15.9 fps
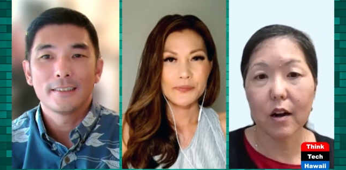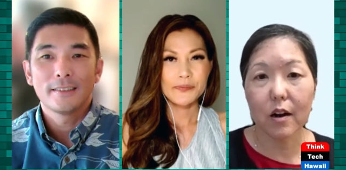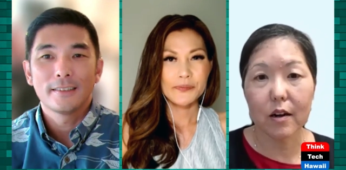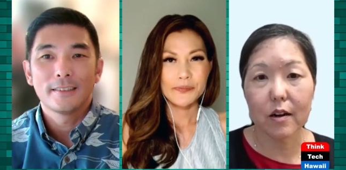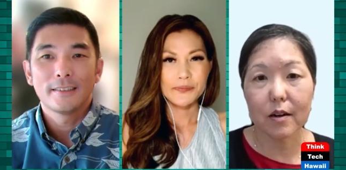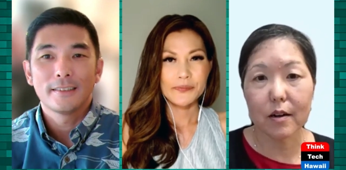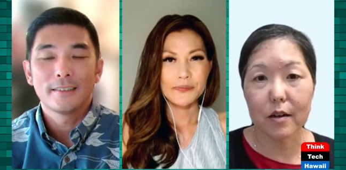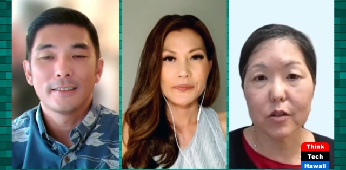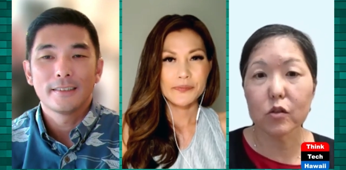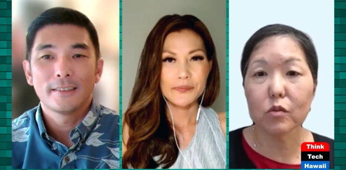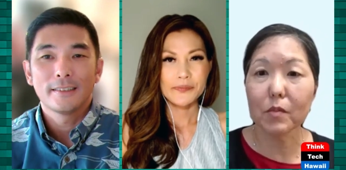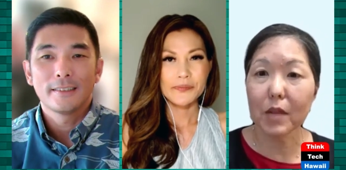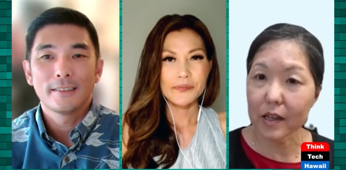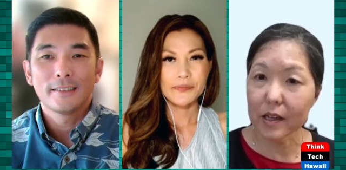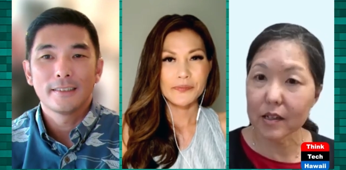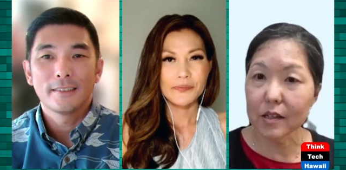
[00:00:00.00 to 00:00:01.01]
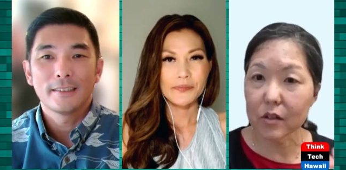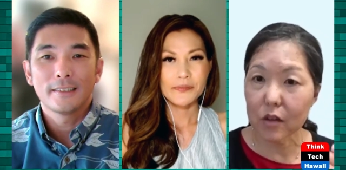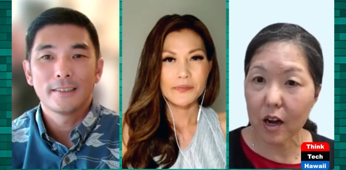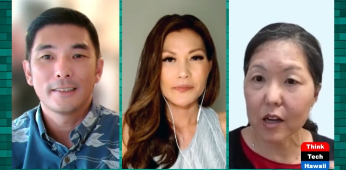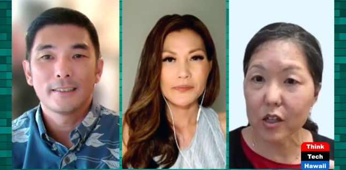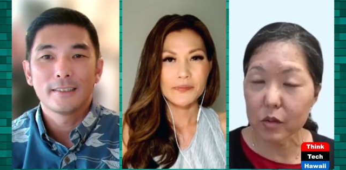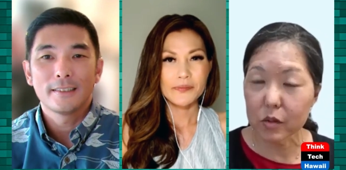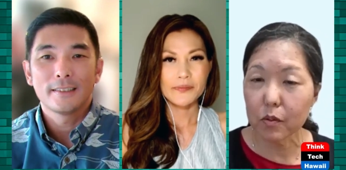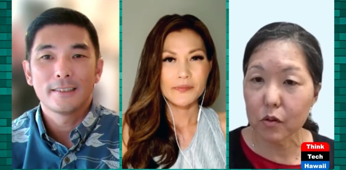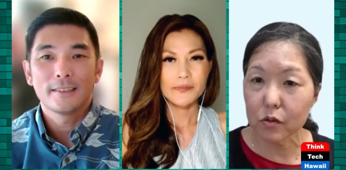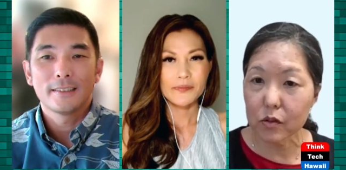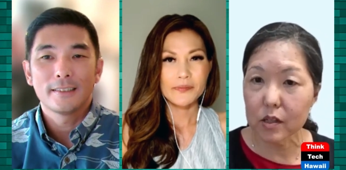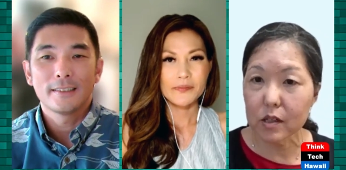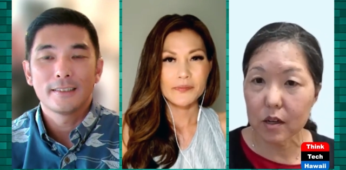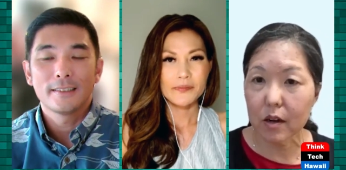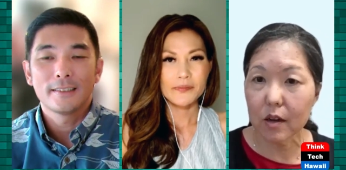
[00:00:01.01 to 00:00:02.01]
Speaker 1: Our uh, Zoom classes are actually
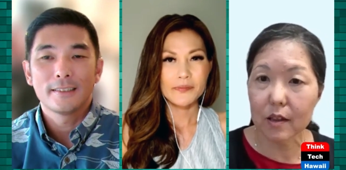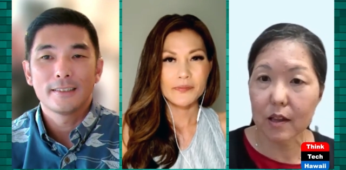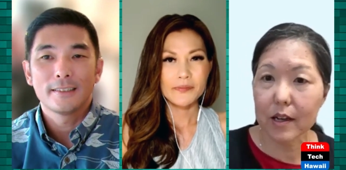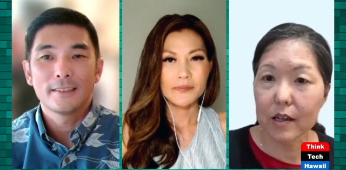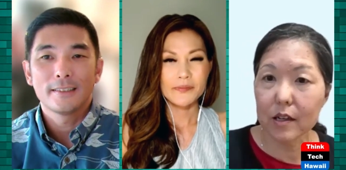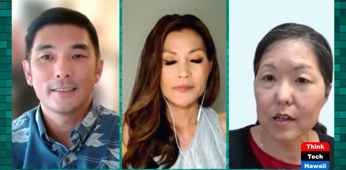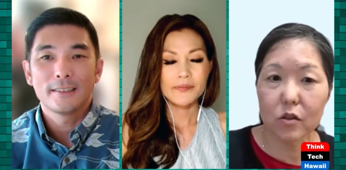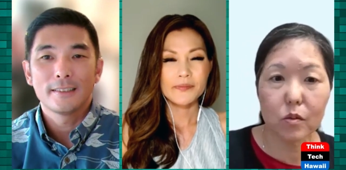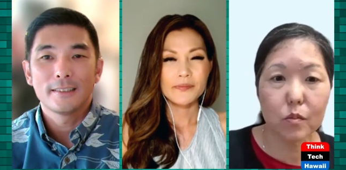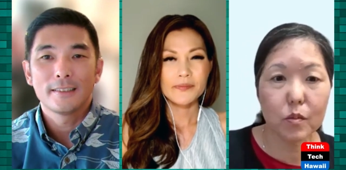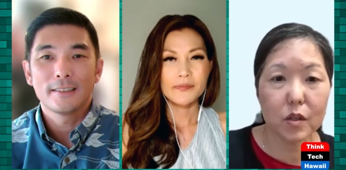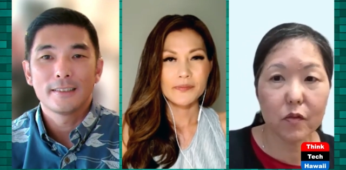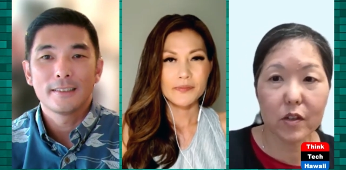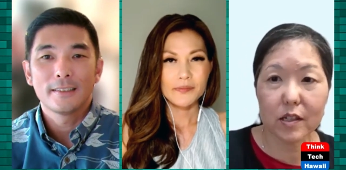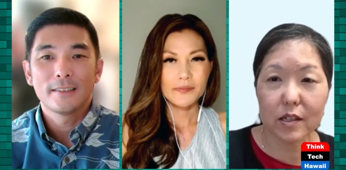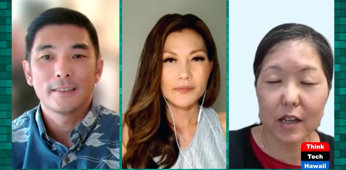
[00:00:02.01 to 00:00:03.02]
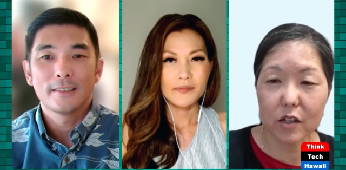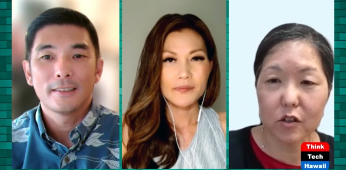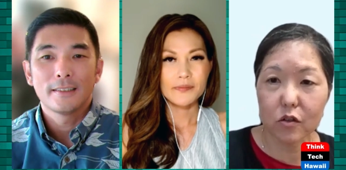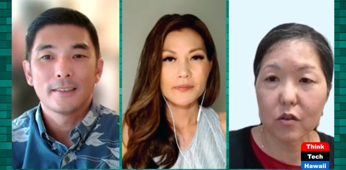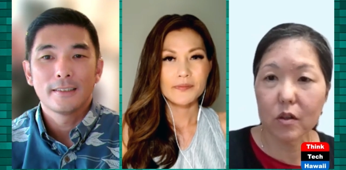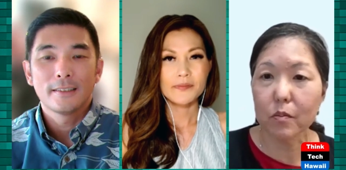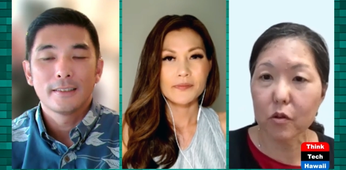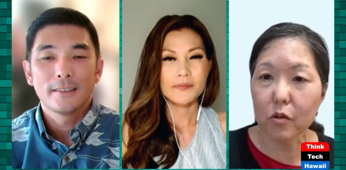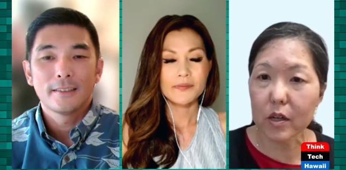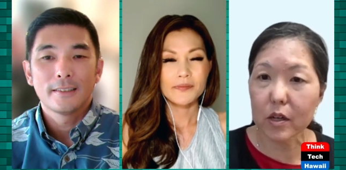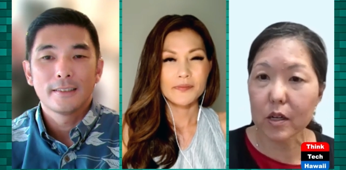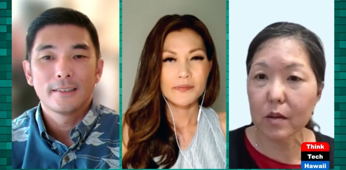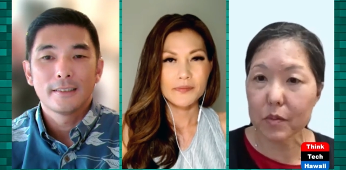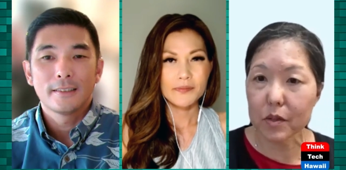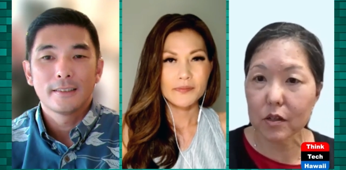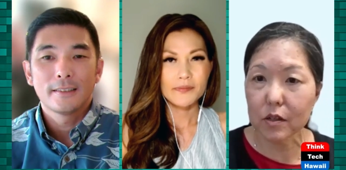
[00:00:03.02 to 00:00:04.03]
posted online in terms of the schedule. They're
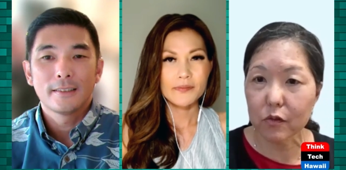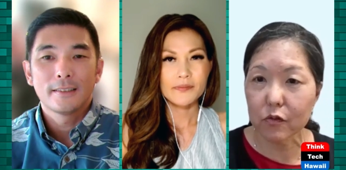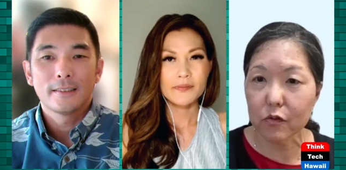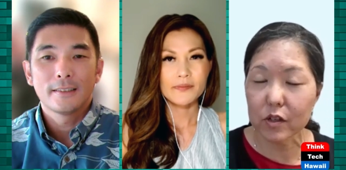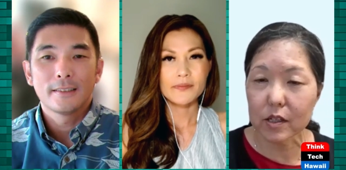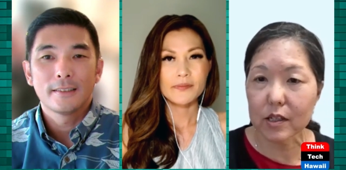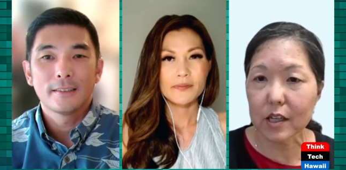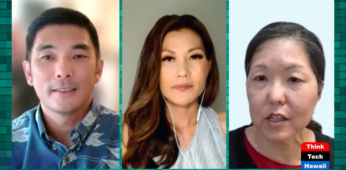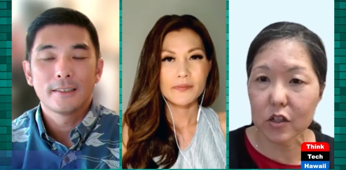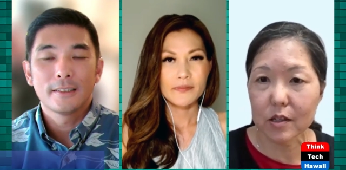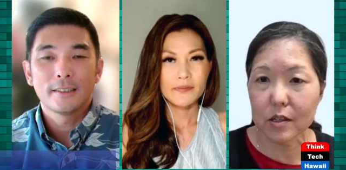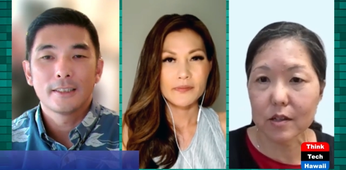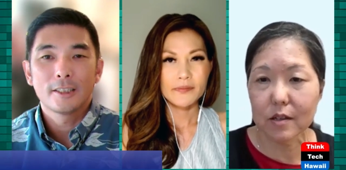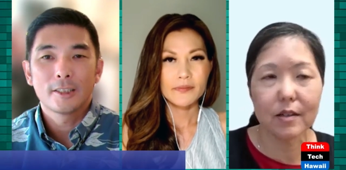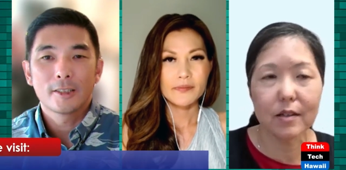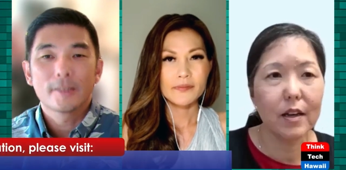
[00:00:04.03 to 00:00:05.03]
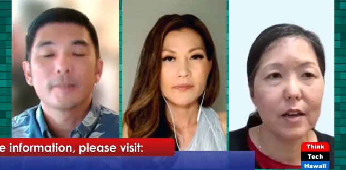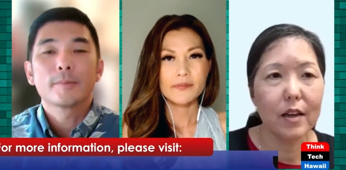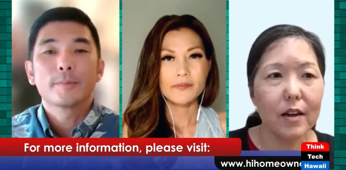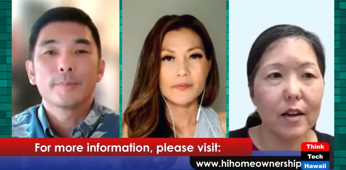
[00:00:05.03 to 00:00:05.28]
broken up into different sections.